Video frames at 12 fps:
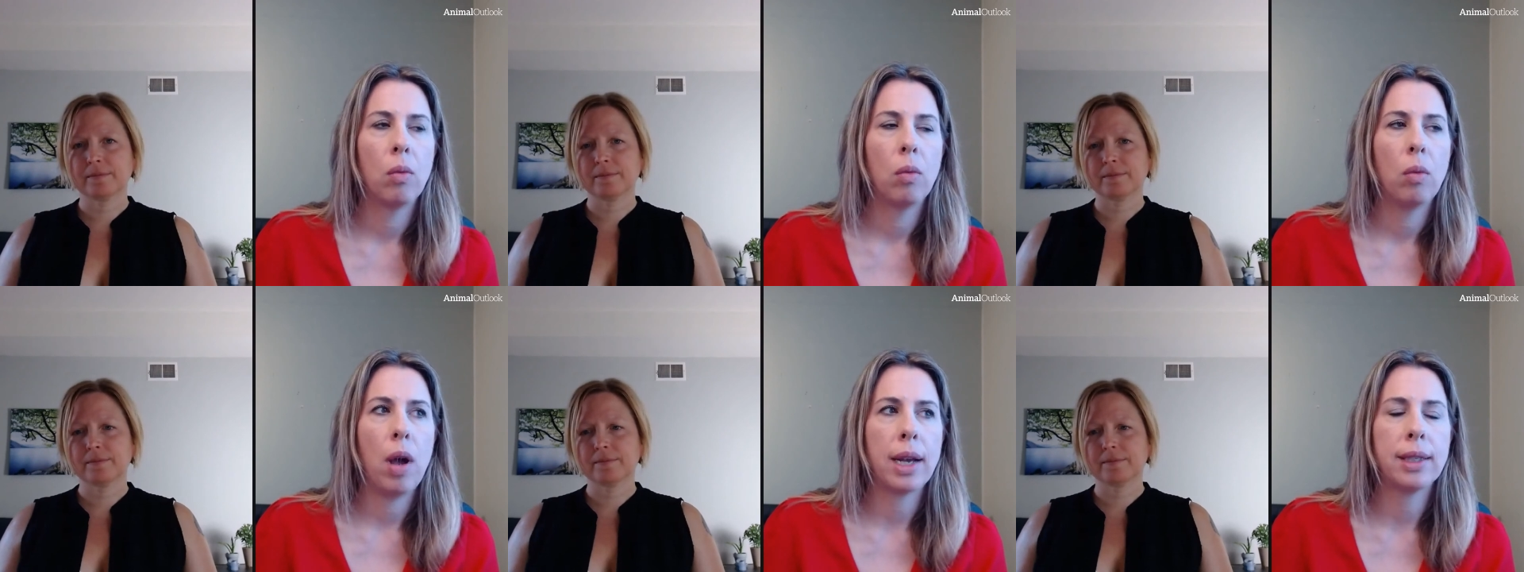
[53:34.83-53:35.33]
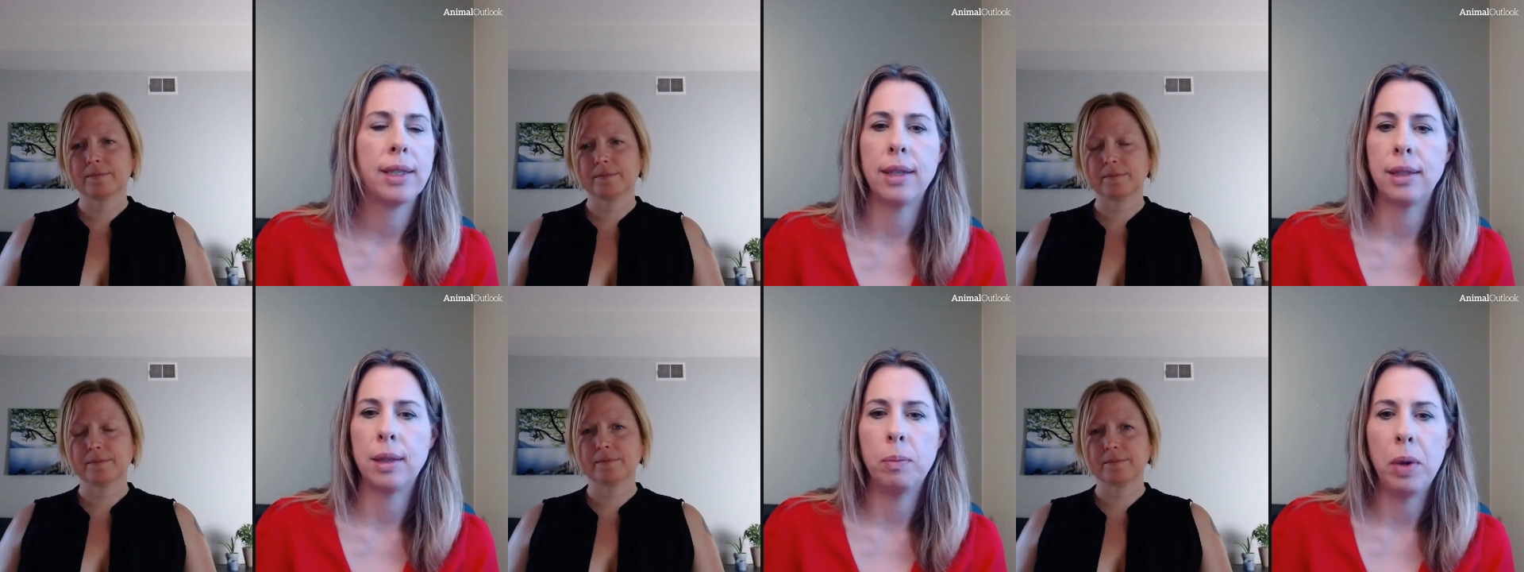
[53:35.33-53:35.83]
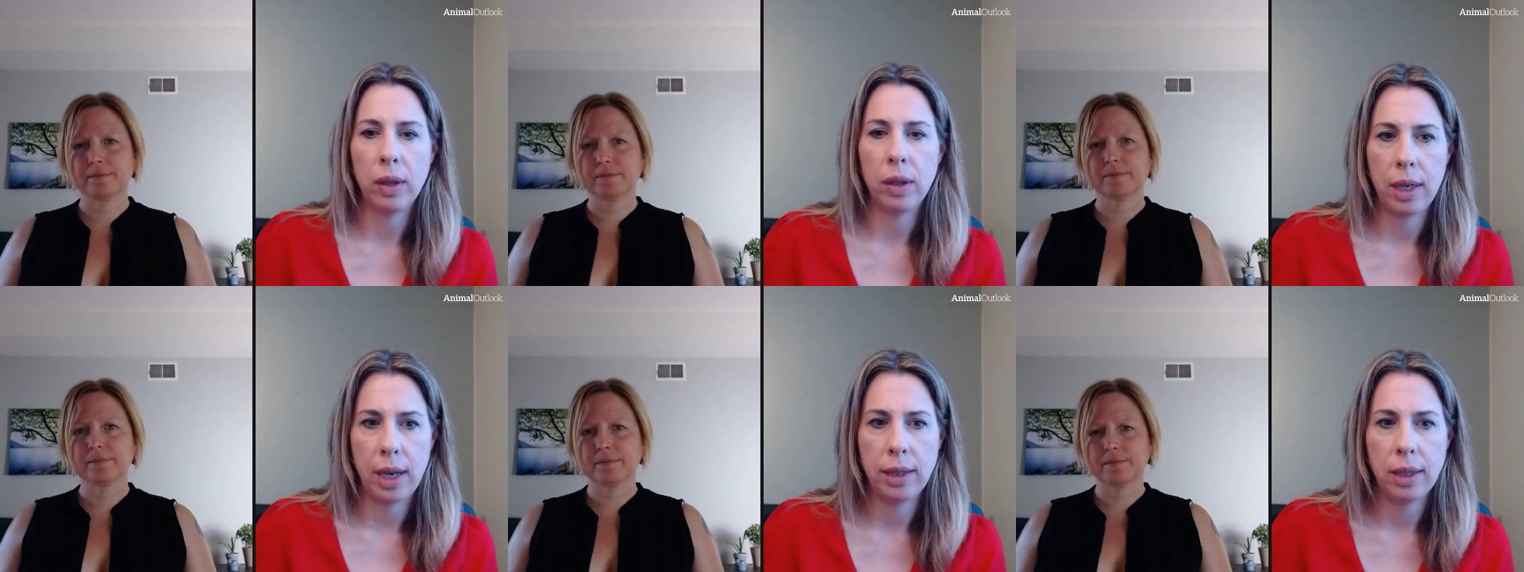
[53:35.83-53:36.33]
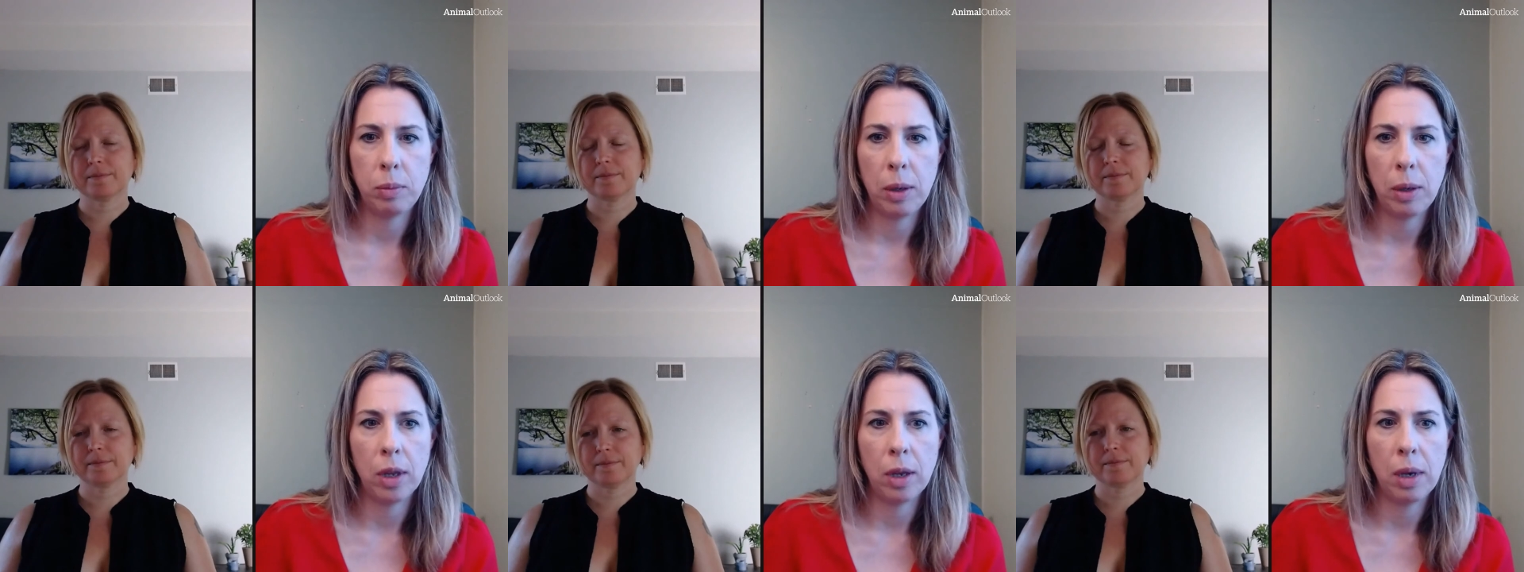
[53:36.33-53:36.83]
Speaker 1: accessibility to people
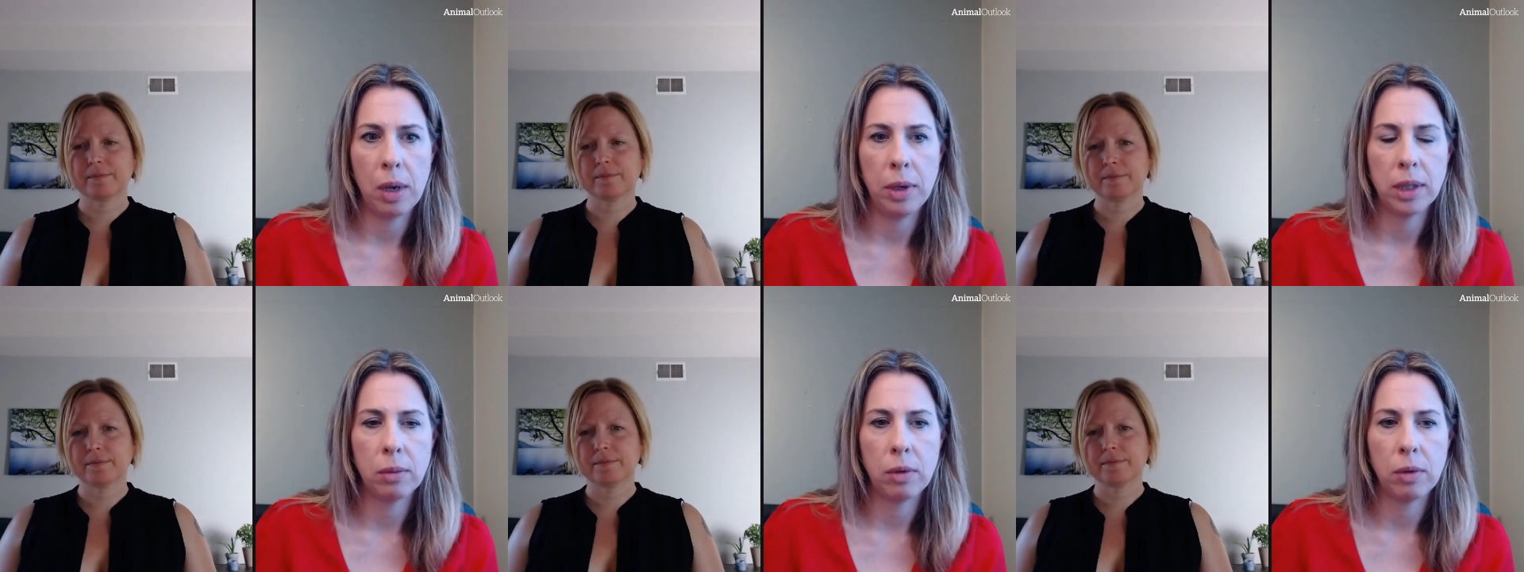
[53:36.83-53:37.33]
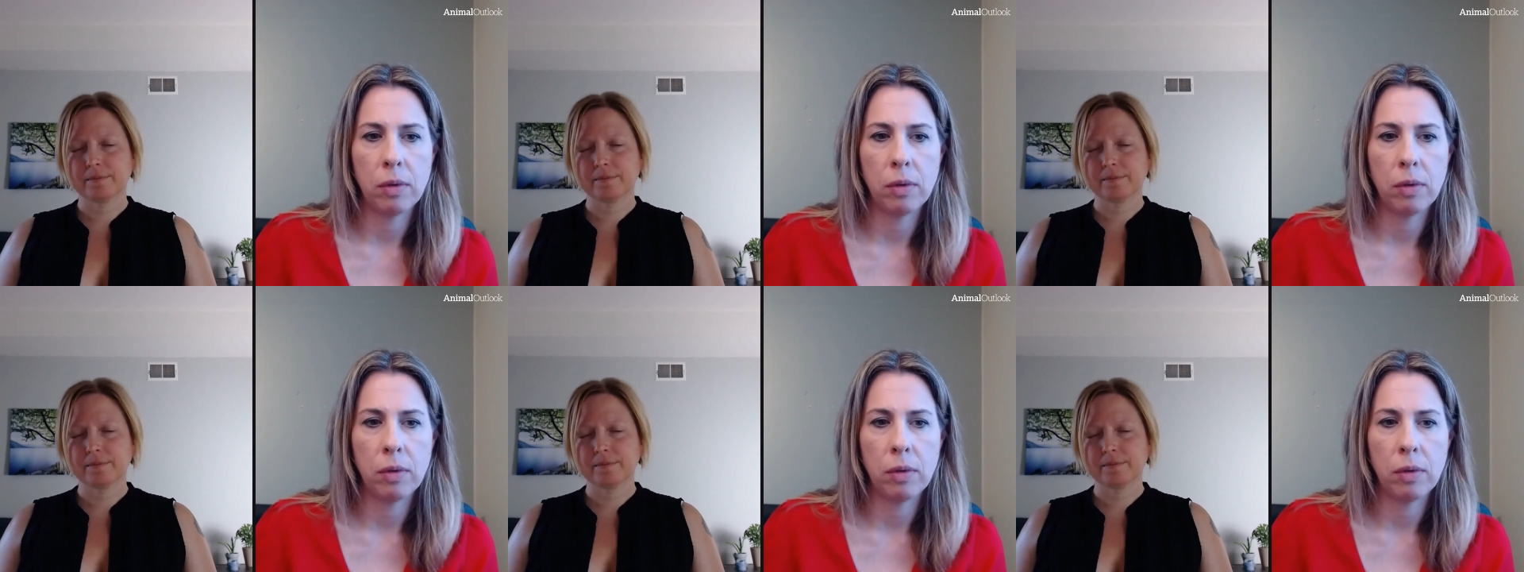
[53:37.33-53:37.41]
that maybe some of these